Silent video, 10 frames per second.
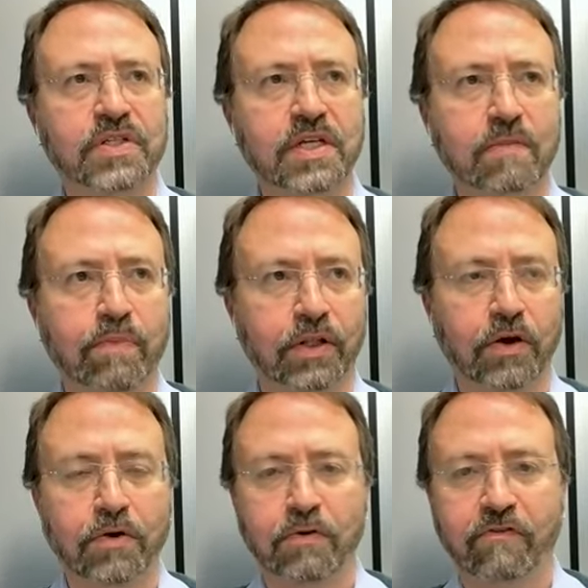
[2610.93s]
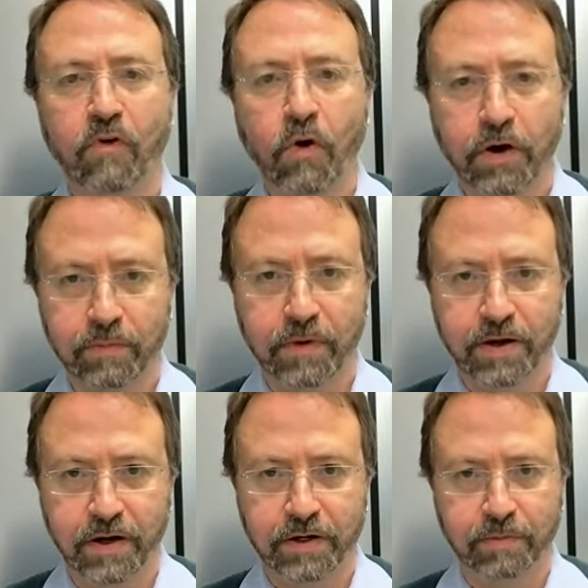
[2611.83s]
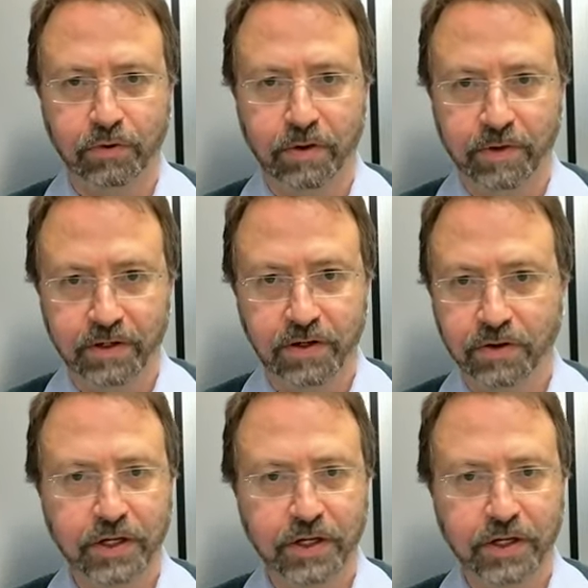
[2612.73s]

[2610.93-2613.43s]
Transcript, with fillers: to see below 4 on unemployment,